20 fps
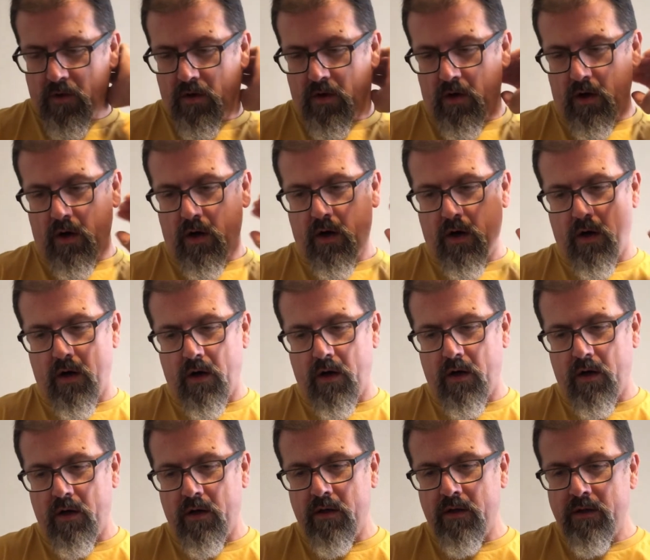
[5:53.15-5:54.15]

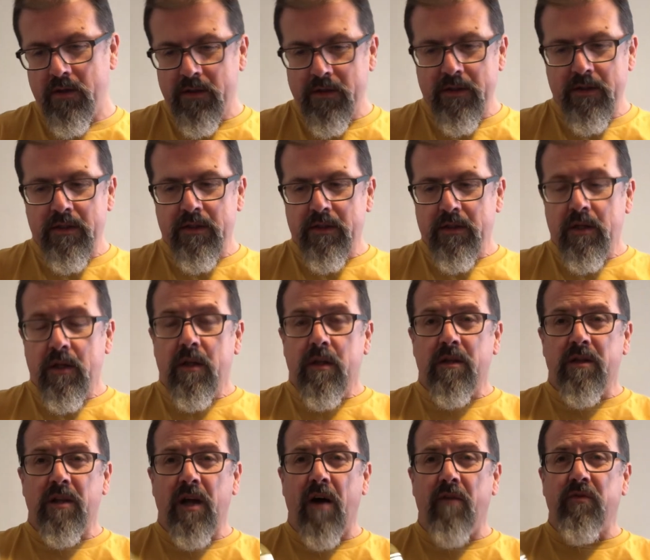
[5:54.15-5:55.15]
Oh,
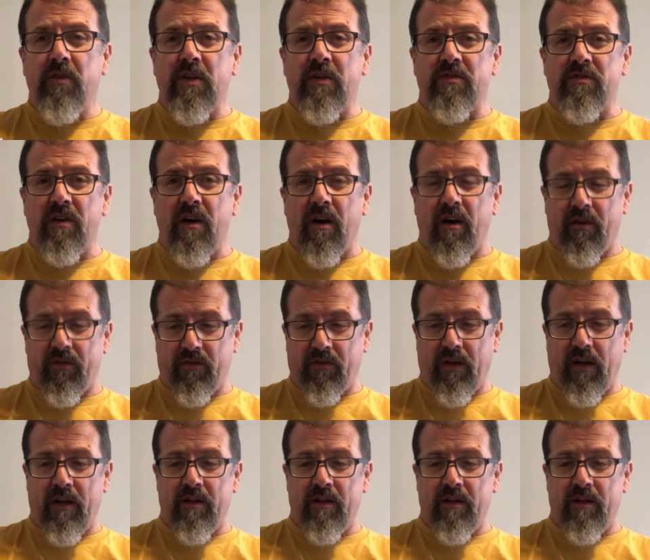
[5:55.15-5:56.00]
lovely sauce.